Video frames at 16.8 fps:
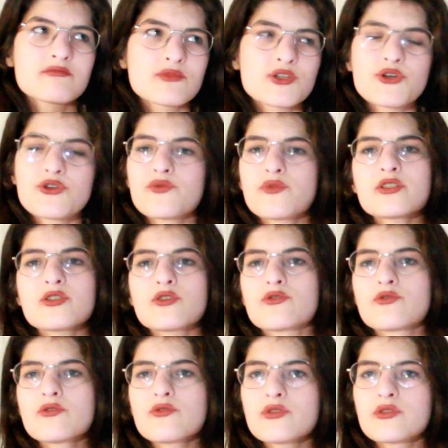universal
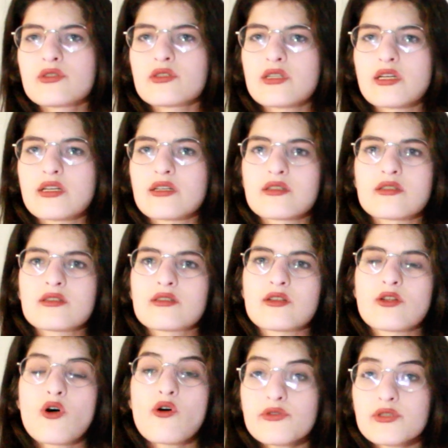rules and
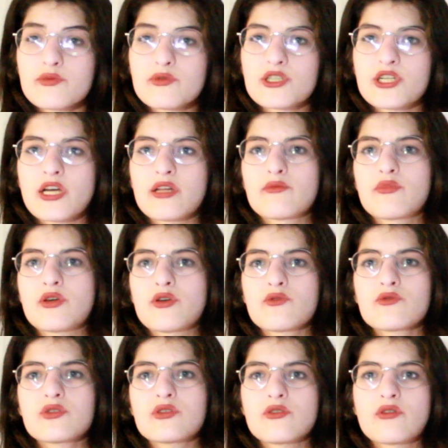laws which can be
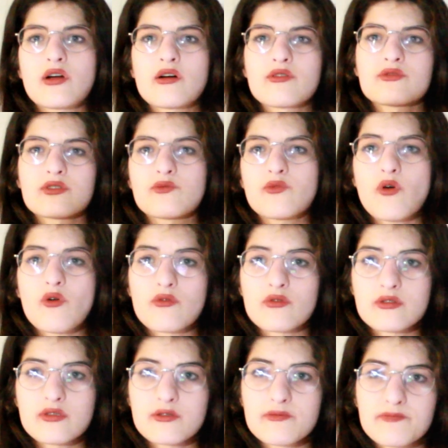used around the
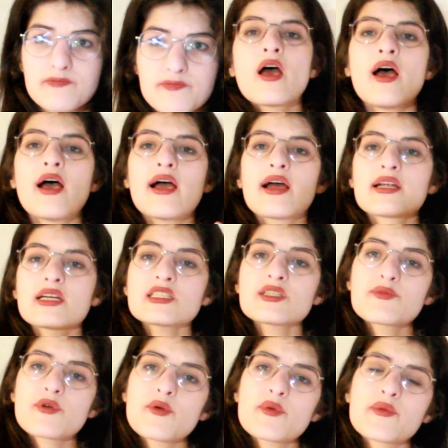world.
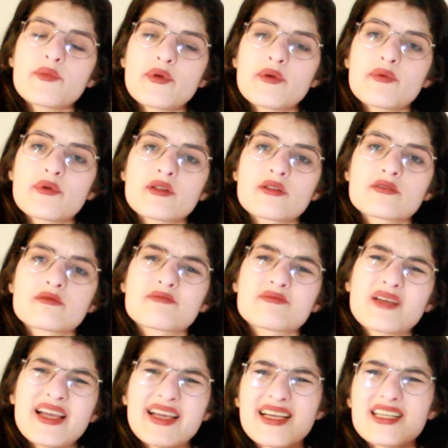Another problem people,
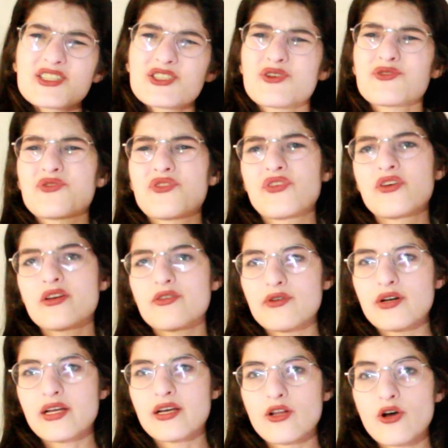I guess, don't think
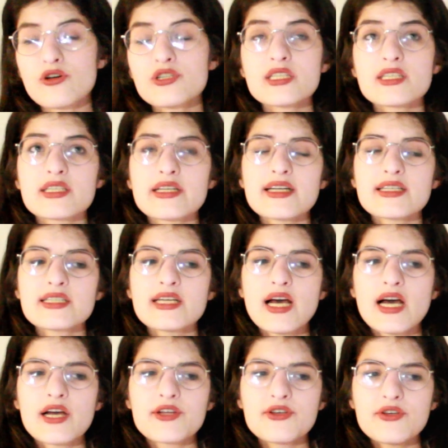really a lot is that
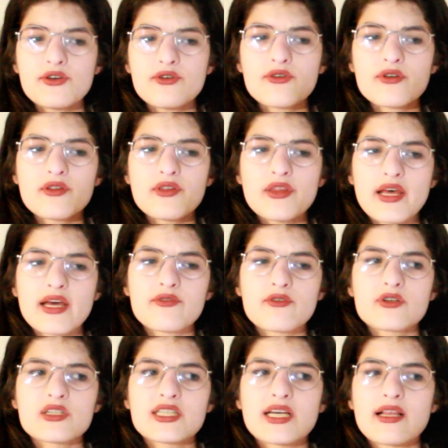neural
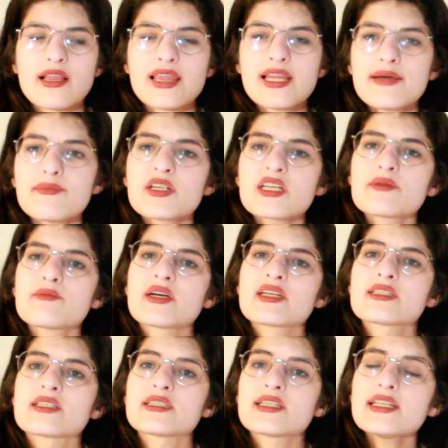networks are limited
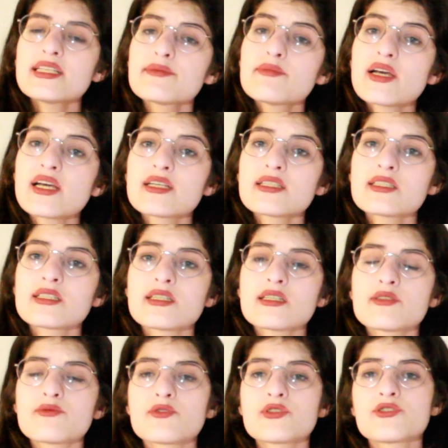by the database
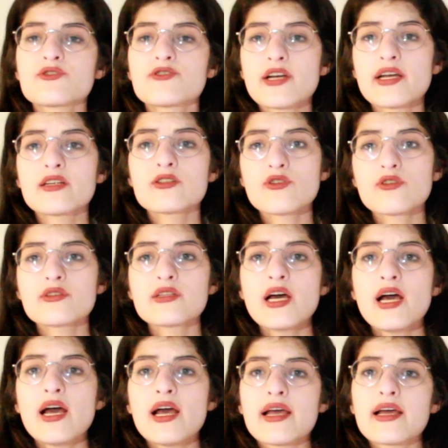it was trained on
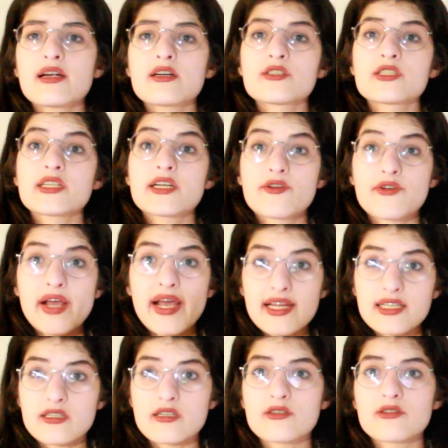or the
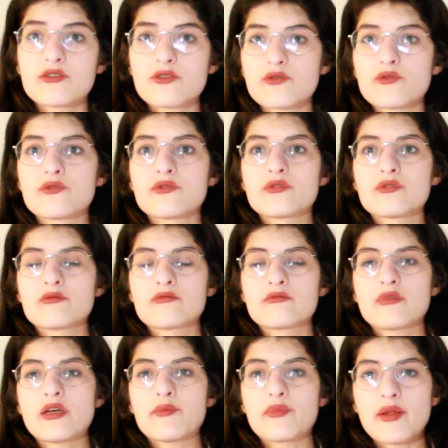creator who
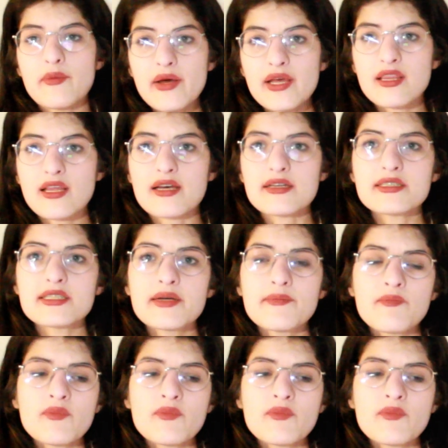implemented that.